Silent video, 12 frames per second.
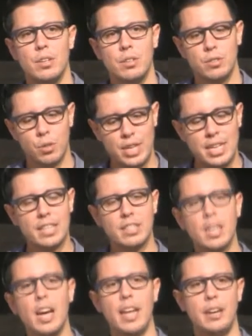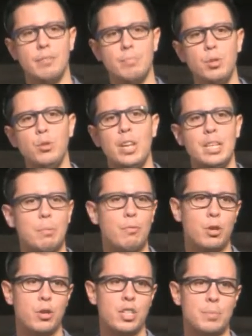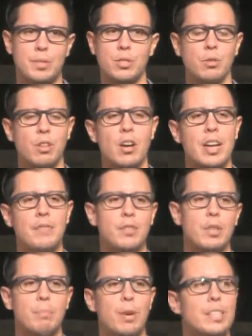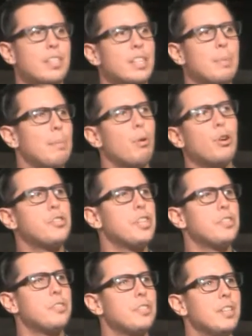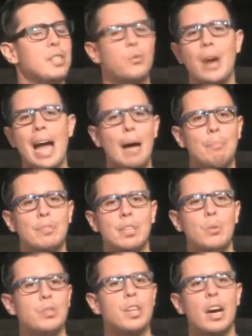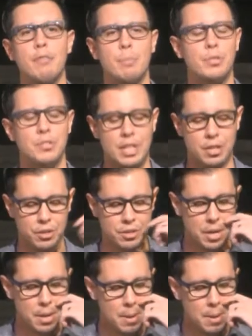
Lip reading: So he gets cut 2 days before Christmas. So long after the present has been purchased, it's wrapped, he was cut from the Steelers.